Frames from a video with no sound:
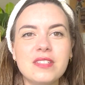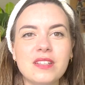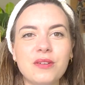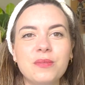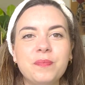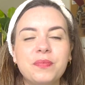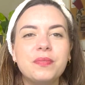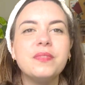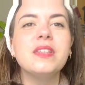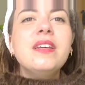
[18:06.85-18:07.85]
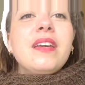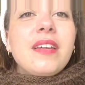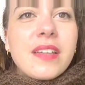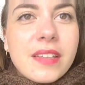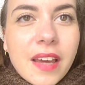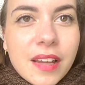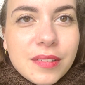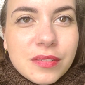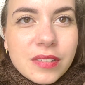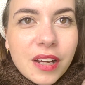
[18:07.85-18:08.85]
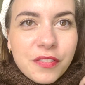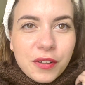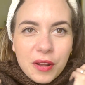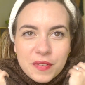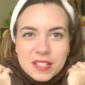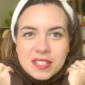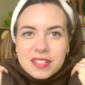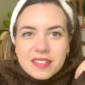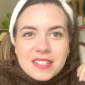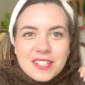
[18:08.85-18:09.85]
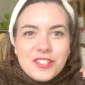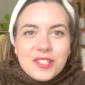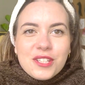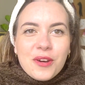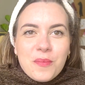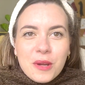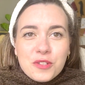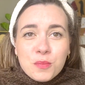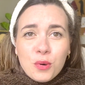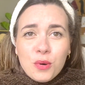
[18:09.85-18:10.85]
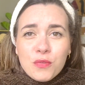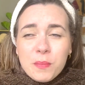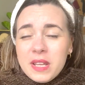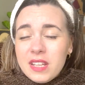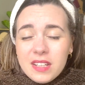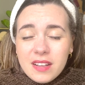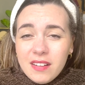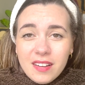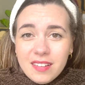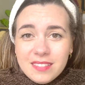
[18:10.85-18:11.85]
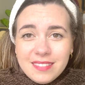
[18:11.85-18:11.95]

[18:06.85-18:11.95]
So yeah, I feel like this is just so much more of a me colour.